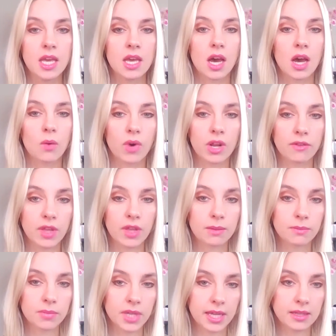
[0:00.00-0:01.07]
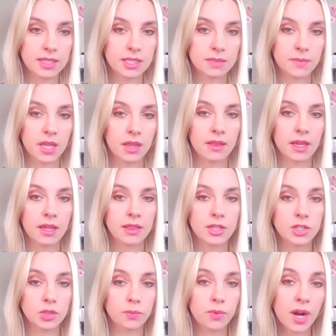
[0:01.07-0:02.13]
One of the complaints has been that the
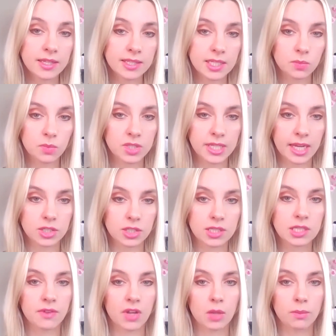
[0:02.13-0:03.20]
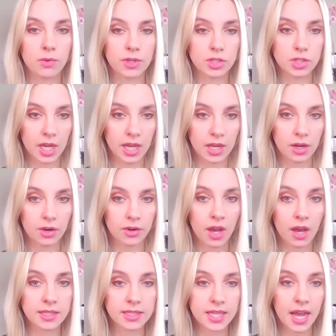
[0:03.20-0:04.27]
due process protections available in China are
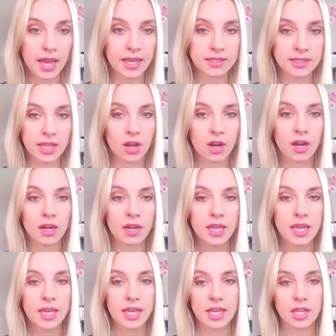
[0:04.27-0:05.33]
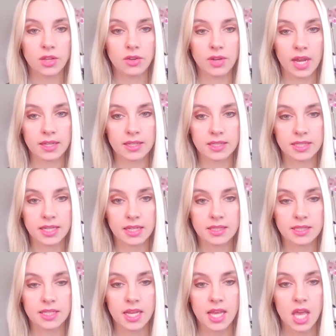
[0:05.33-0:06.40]
not as high as they are in the United
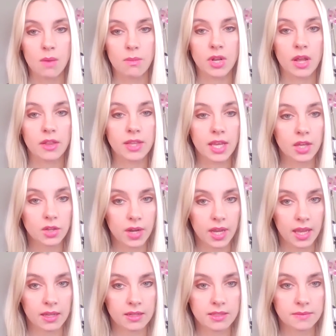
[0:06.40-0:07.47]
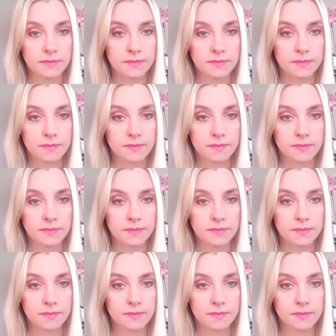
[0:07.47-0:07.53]
States. But on the other hand,